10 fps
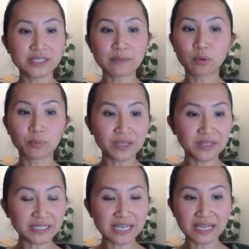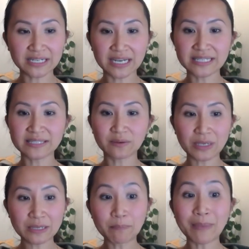simple breathing techniques
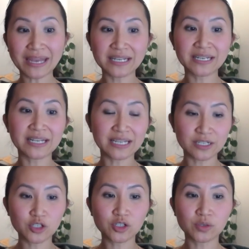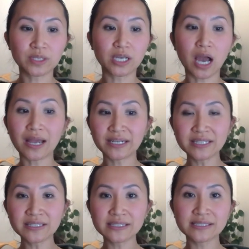embedded into the
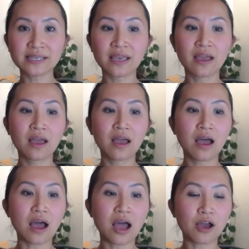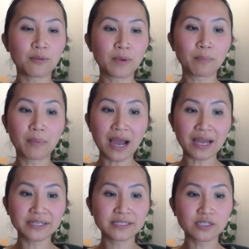guidance.
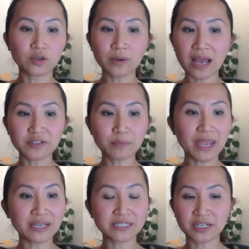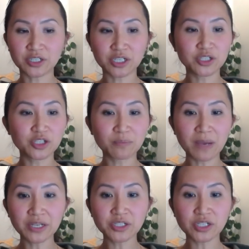But you don't have to pay attention too
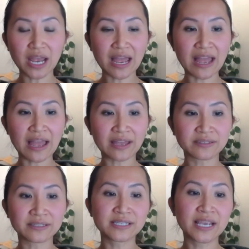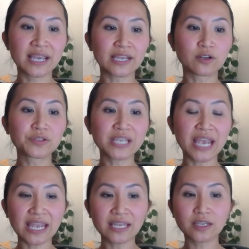much, and it'll
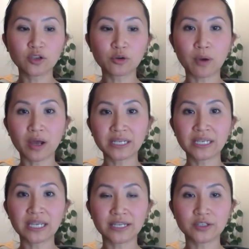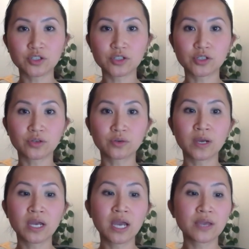take your body into